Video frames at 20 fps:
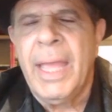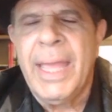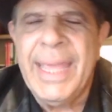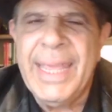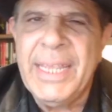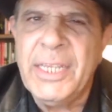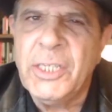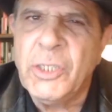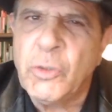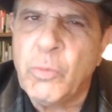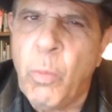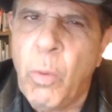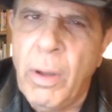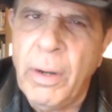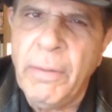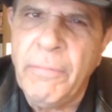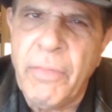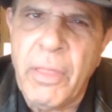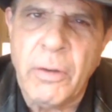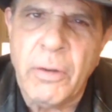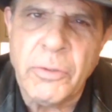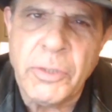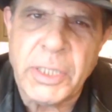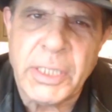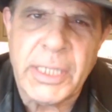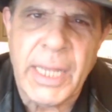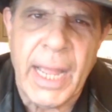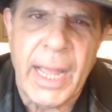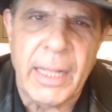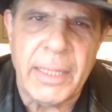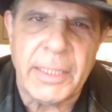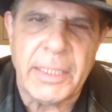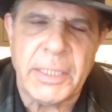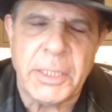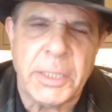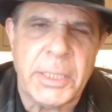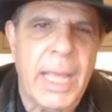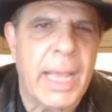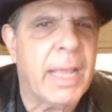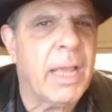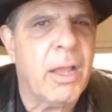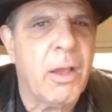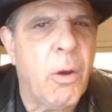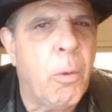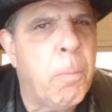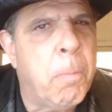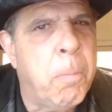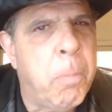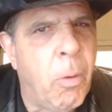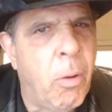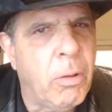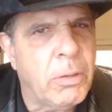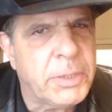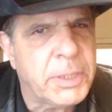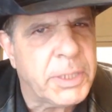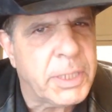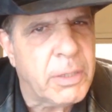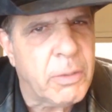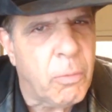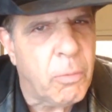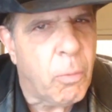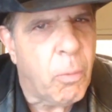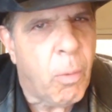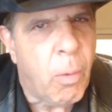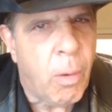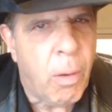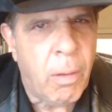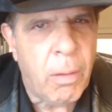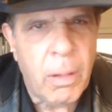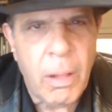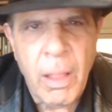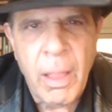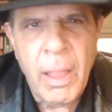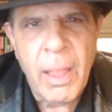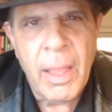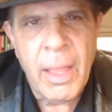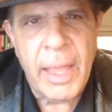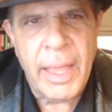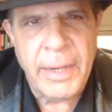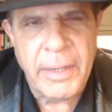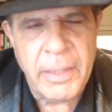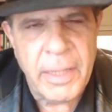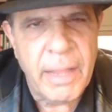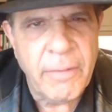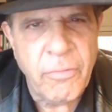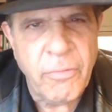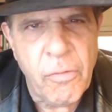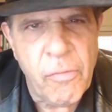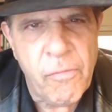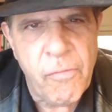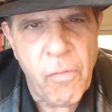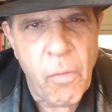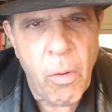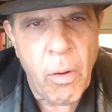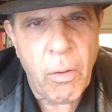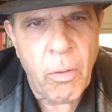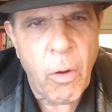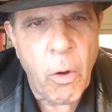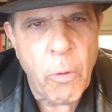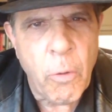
He is one of those stallions that can go balls to the wall in level 4